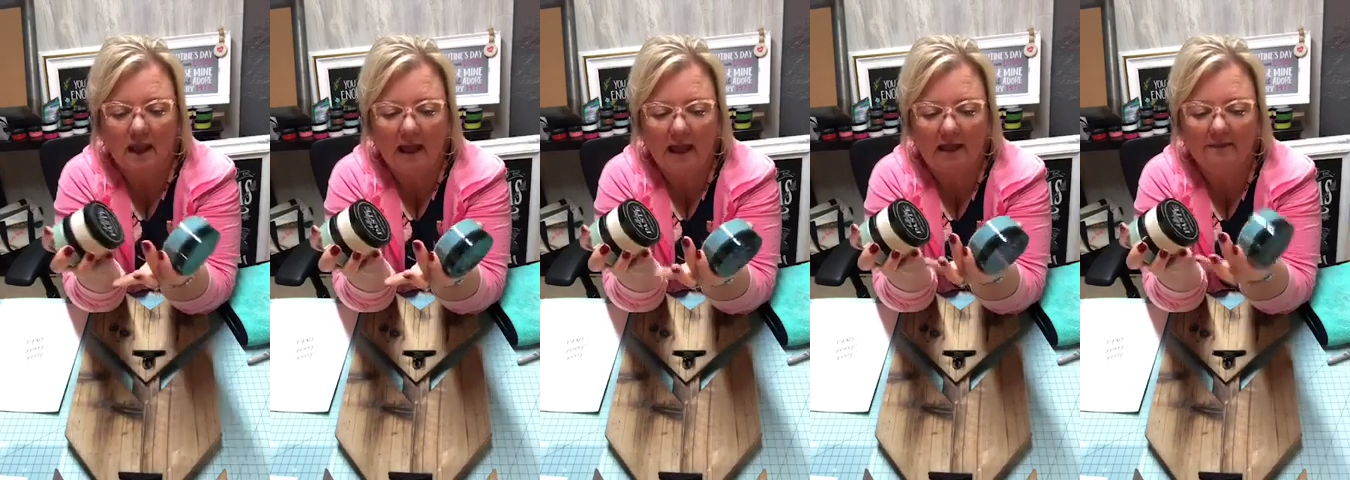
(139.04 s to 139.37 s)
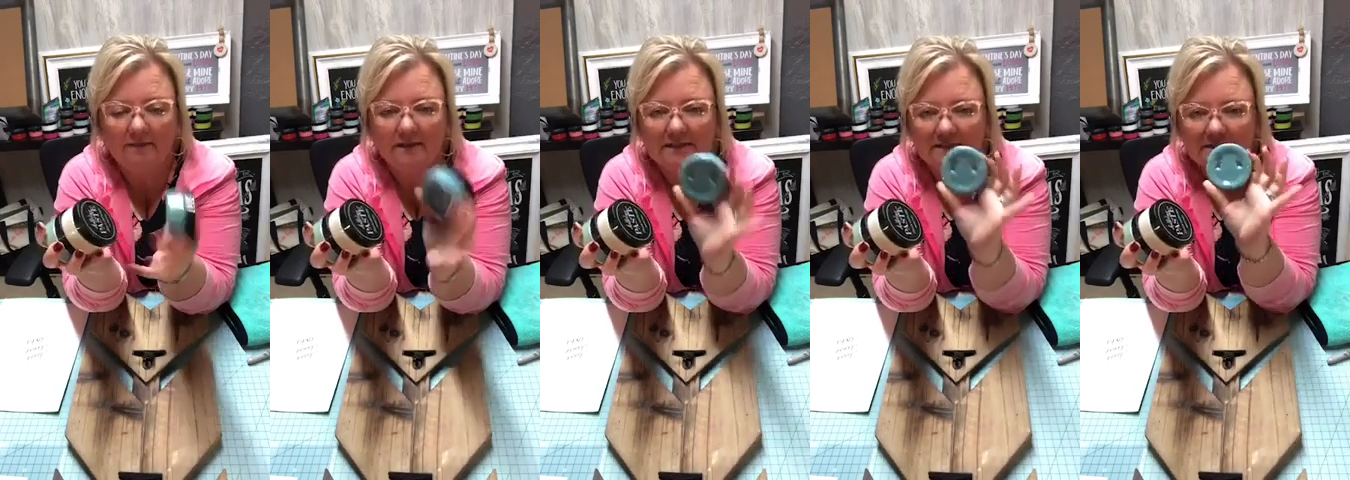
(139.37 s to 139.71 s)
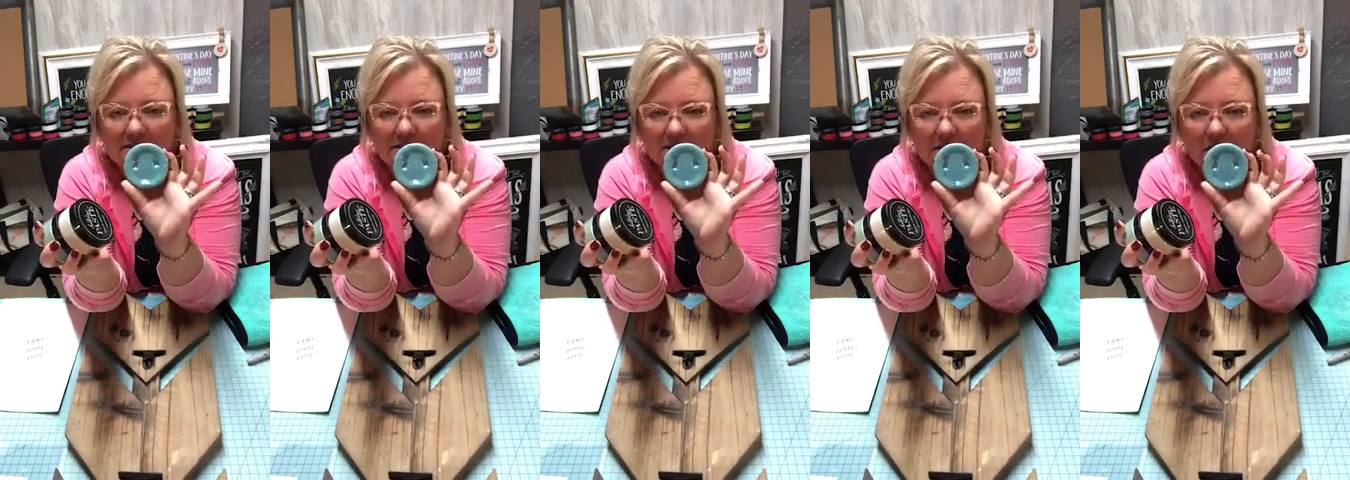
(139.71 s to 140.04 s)
And
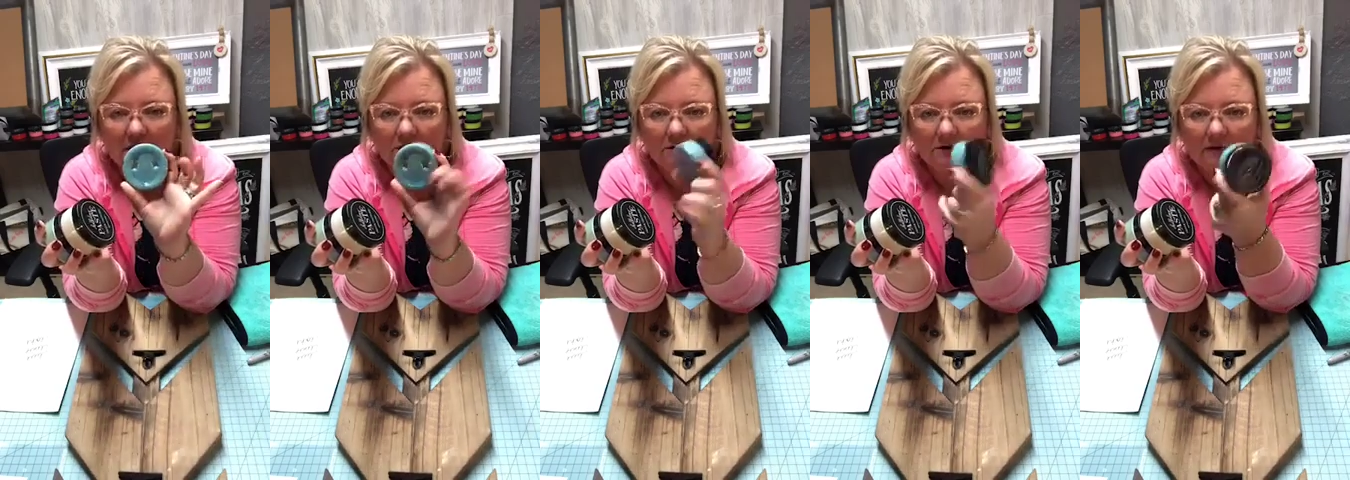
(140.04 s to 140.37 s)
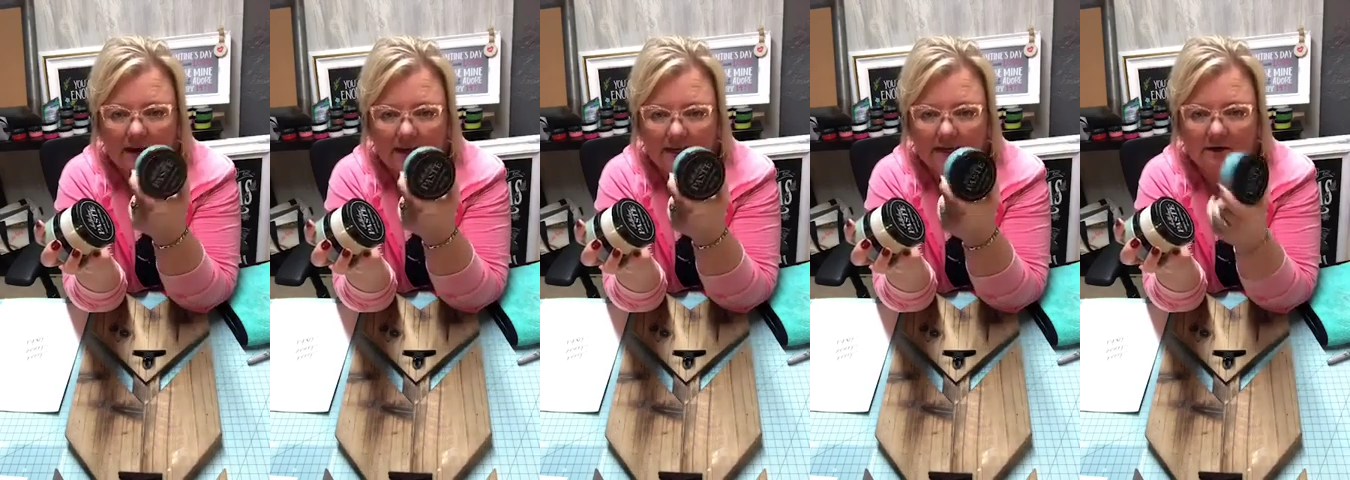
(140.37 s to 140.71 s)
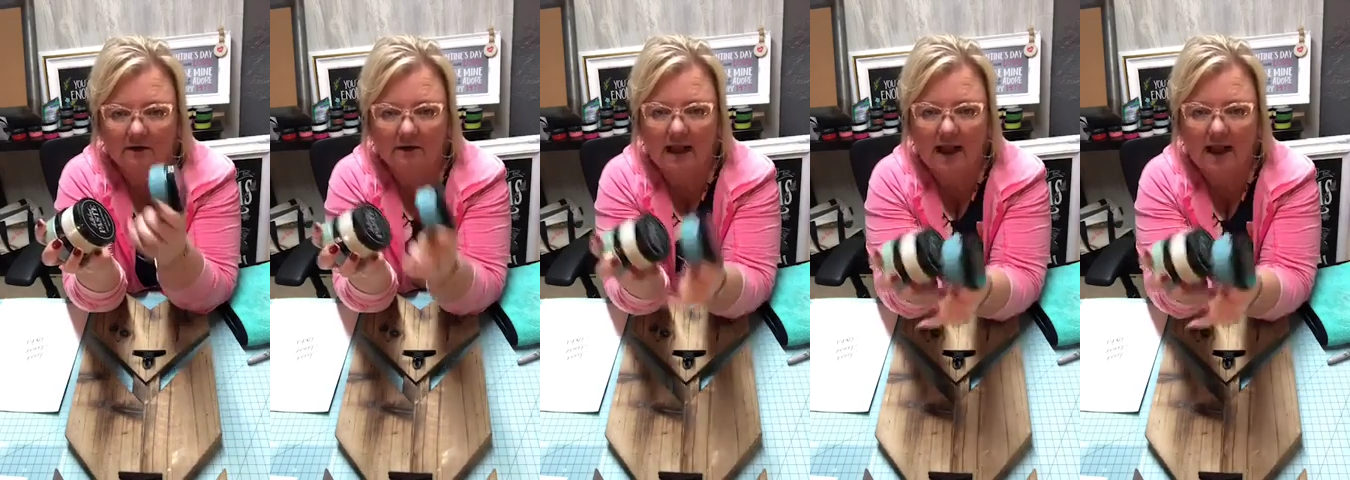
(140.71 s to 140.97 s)
this color right here,